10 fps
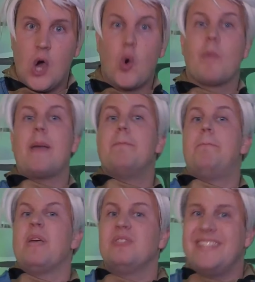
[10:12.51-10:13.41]
or by
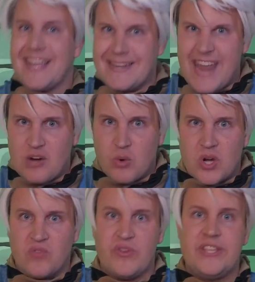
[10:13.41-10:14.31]
building a network
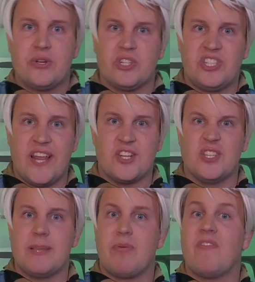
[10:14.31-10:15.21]
of research stations
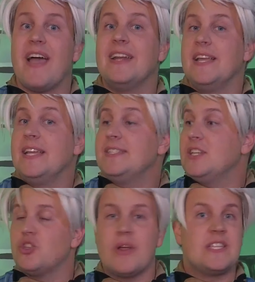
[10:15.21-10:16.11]
that provide easy
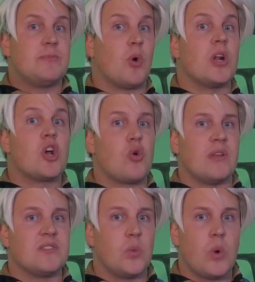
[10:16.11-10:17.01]
transport
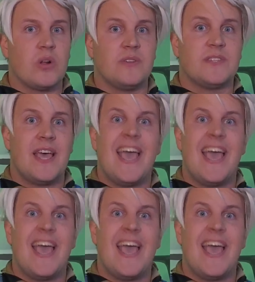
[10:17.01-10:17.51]
across the world